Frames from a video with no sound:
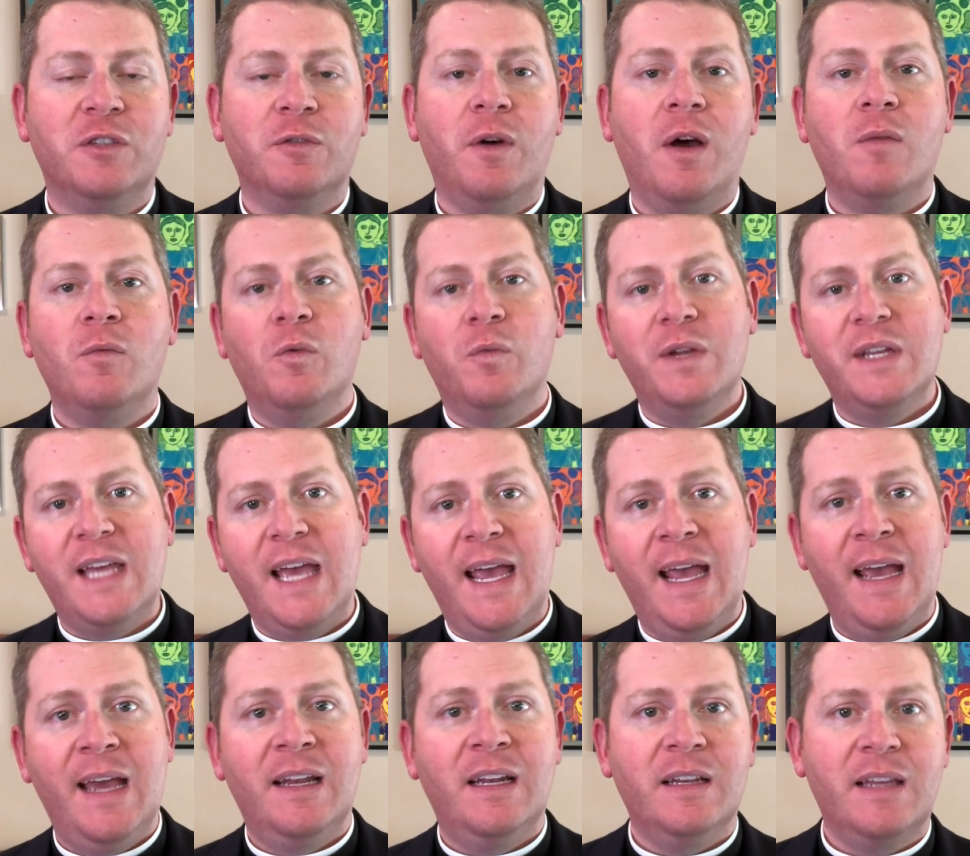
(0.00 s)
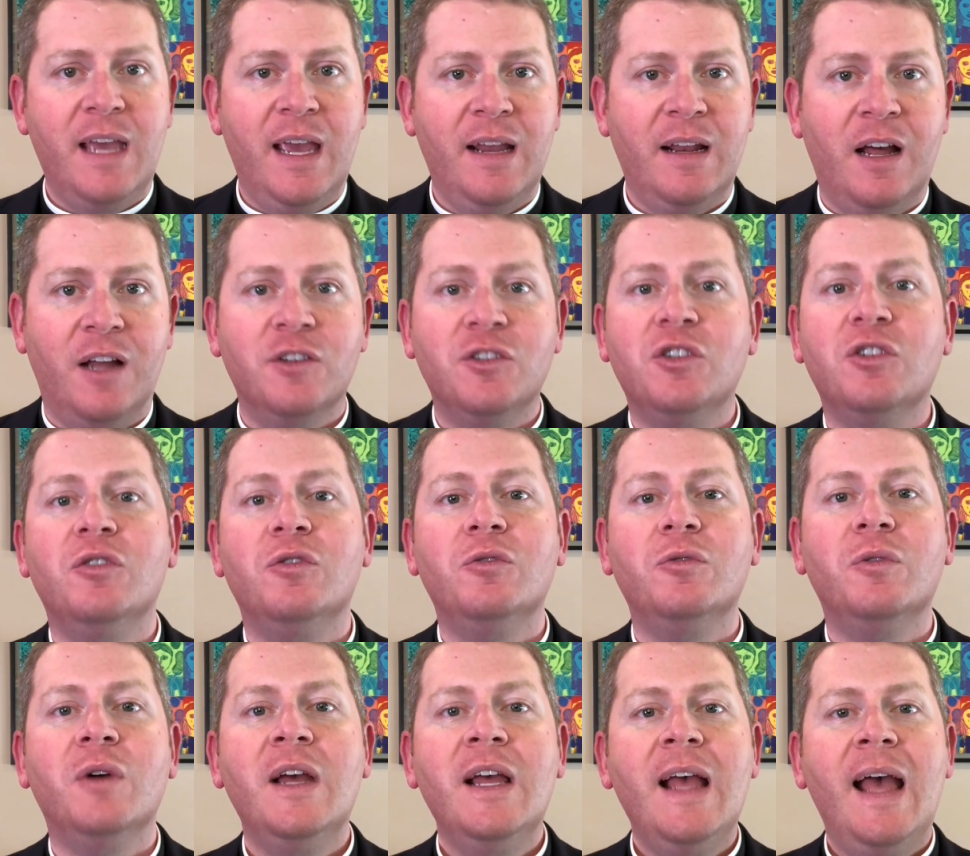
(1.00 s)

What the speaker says: around what we can and cannot do